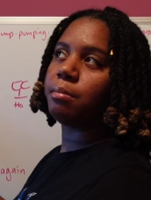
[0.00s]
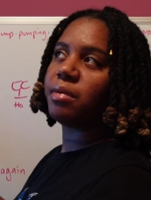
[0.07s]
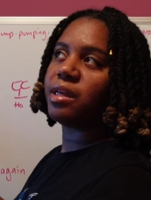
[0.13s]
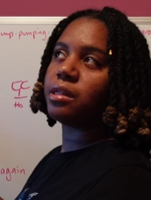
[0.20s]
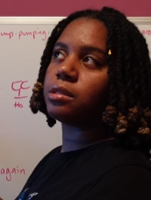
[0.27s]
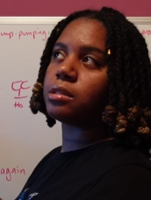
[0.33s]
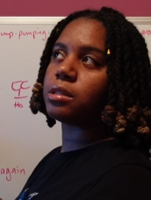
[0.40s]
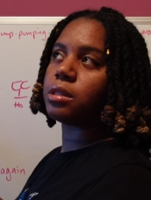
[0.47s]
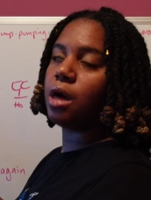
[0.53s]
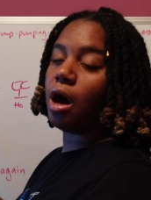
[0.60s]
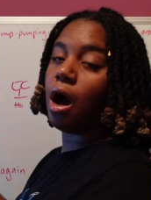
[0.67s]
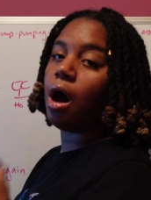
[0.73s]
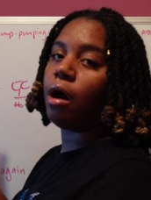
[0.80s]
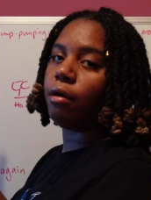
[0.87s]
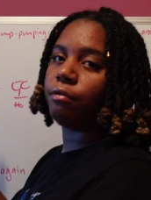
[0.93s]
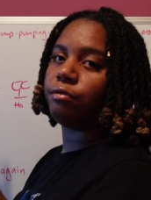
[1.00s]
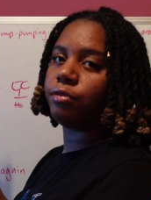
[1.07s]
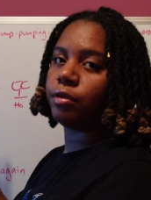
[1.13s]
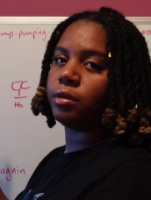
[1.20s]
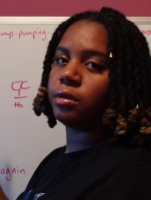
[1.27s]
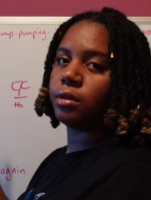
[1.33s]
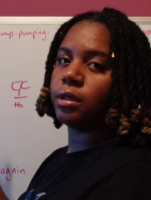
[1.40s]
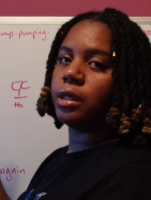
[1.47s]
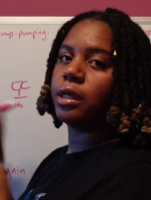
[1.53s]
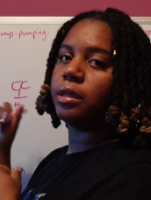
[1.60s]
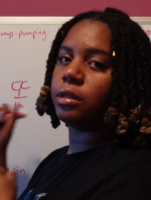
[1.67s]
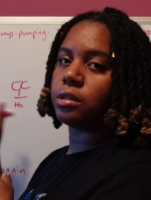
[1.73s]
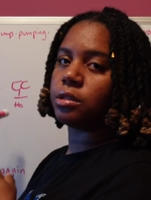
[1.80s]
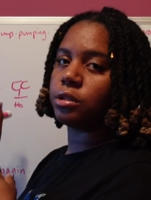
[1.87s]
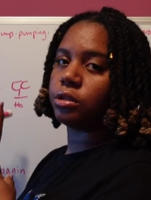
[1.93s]
means of in
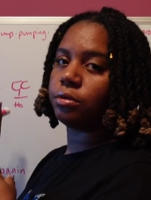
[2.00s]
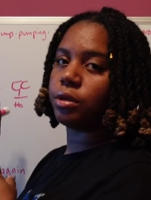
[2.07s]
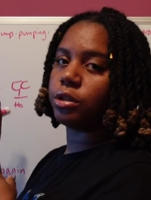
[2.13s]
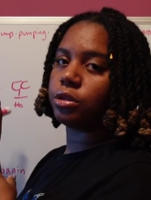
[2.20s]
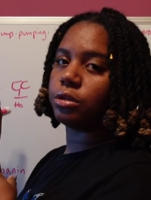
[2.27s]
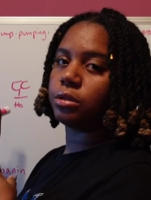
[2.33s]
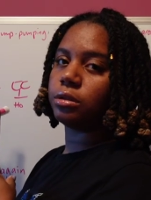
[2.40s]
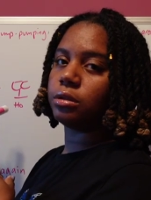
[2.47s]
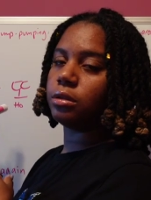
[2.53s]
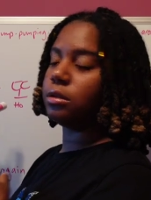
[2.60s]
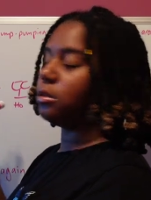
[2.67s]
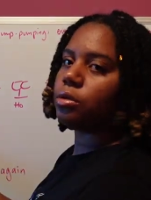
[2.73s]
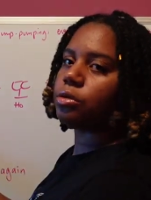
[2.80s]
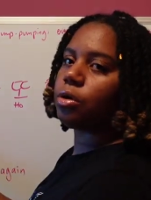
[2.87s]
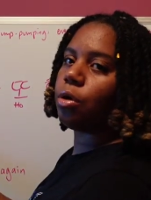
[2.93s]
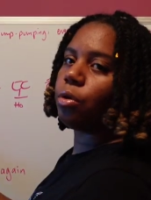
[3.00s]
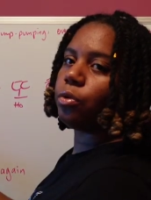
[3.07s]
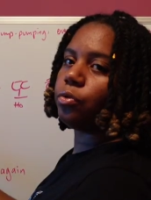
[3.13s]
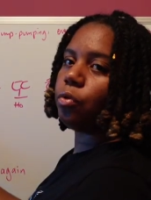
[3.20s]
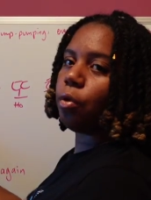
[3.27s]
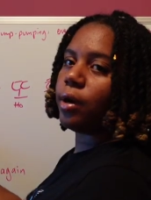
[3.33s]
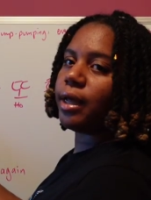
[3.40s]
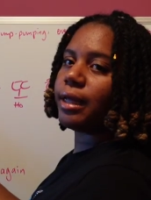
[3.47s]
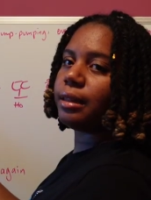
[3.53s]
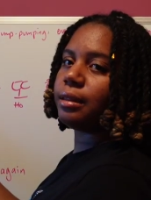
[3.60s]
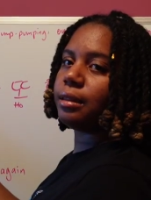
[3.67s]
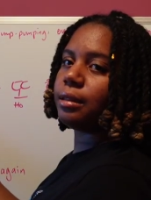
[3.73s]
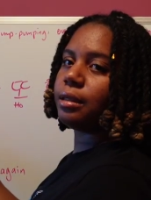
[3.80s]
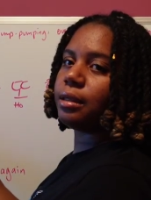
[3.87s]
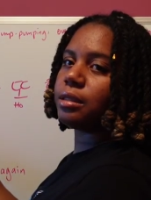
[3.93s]
this situation. So nore
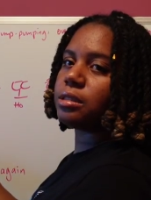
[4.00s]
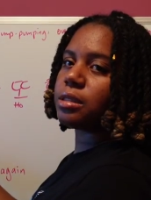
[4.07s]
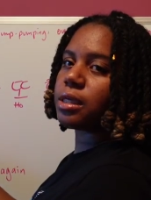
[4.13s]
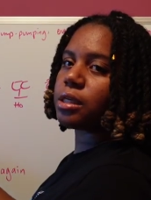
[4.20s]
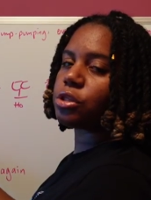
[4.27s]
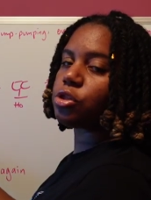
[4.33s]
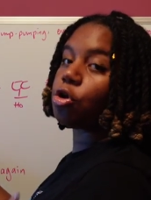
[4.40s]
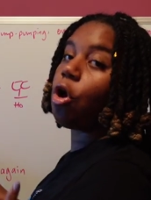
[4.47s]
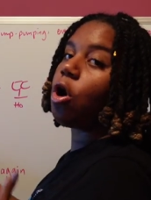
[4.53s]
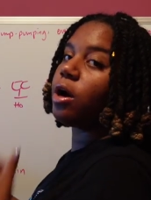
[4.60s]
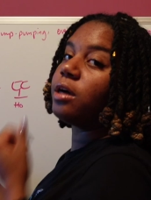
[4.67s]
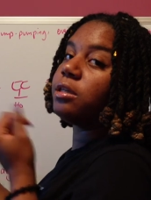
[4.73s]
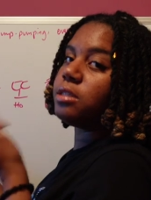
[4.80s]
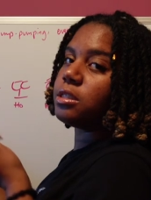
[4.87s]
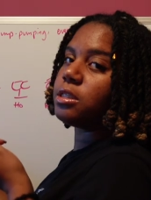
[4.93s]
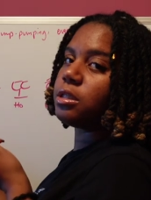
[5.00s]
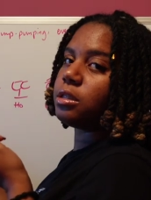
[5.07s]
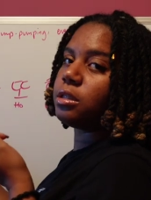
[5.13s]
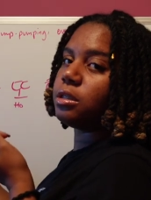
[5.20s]
is like songs.